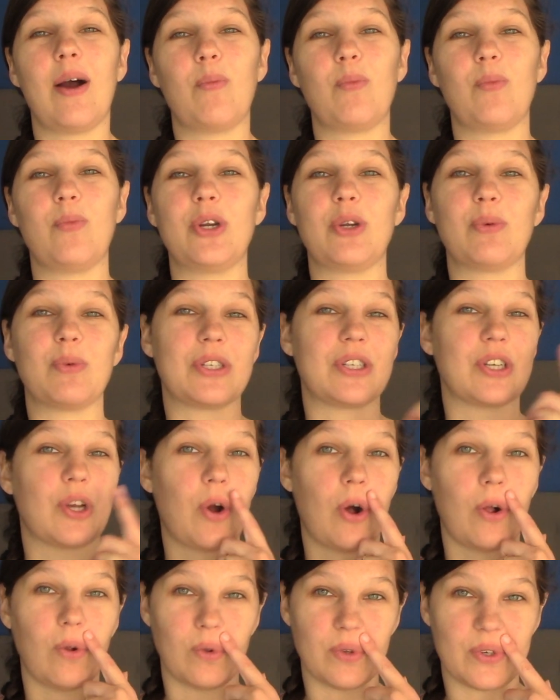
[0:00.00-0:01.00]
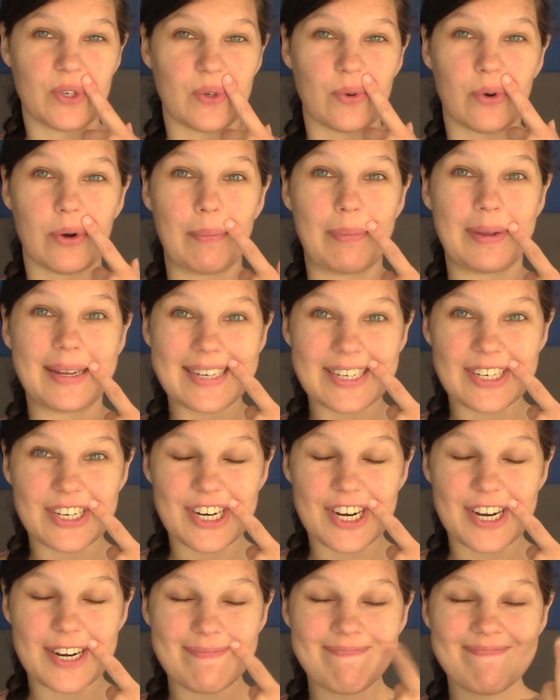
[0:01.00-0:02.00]
which was a cold sore
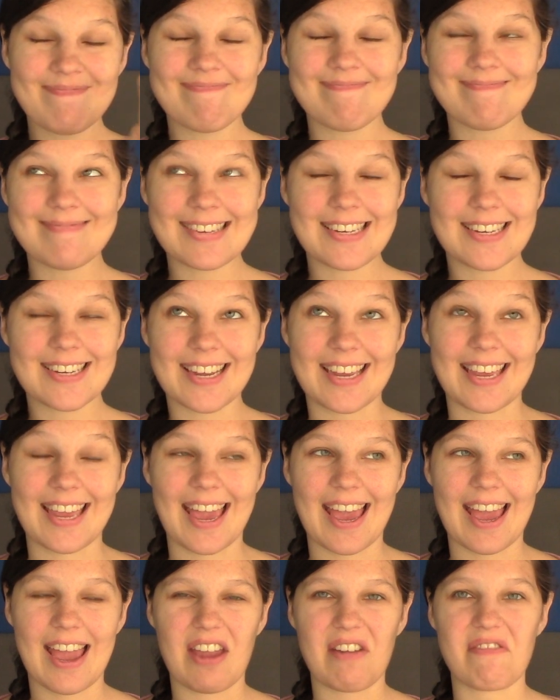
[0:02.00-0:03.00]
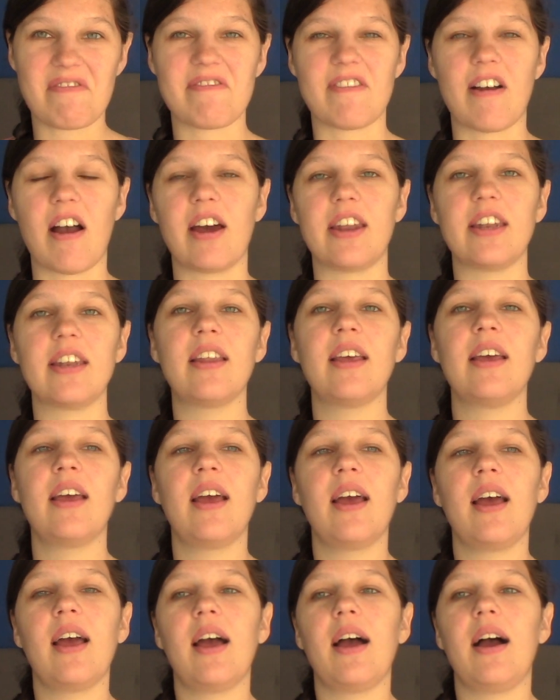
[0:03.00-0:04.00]
blister. Yay, fun.
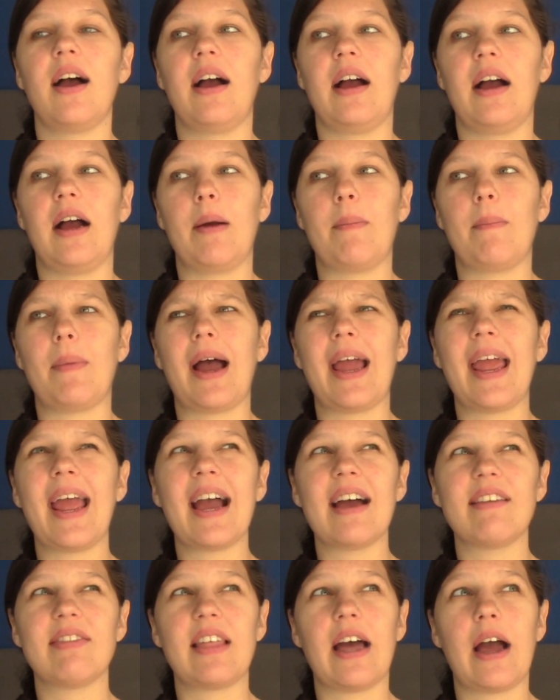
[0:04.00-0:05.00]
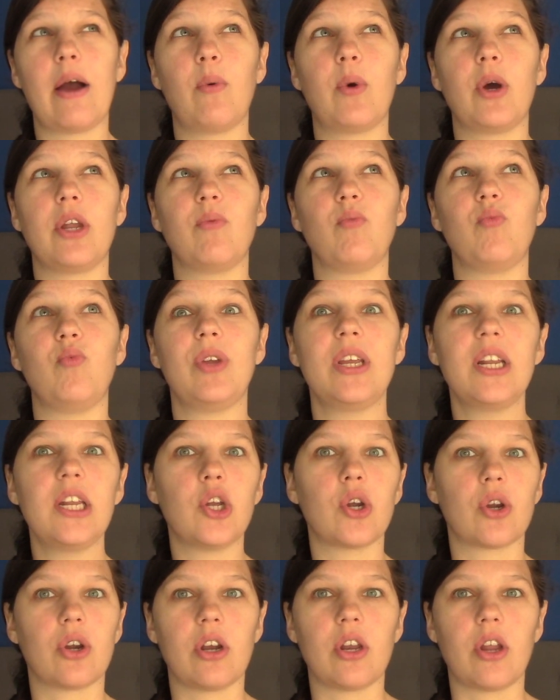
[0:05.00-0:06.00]
I had that one
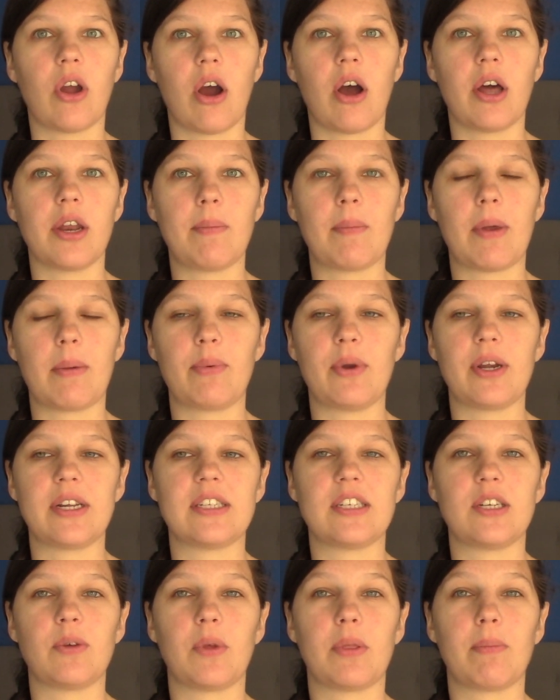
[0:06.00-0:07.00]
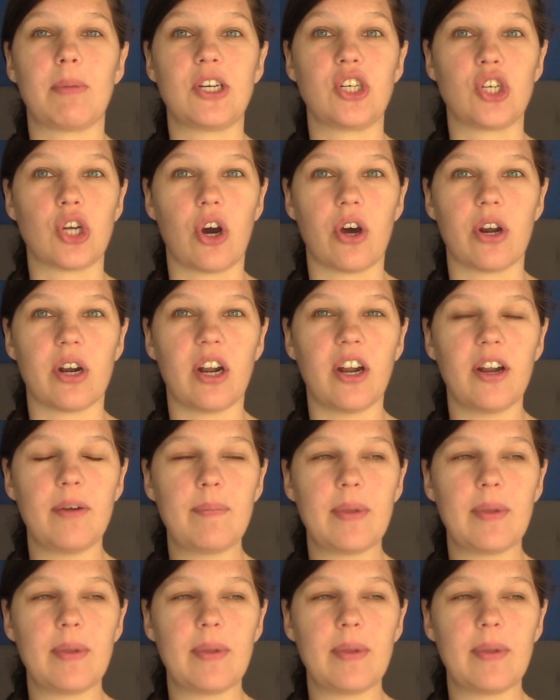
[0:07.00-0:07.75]
really early on in my pregnancy with my daughter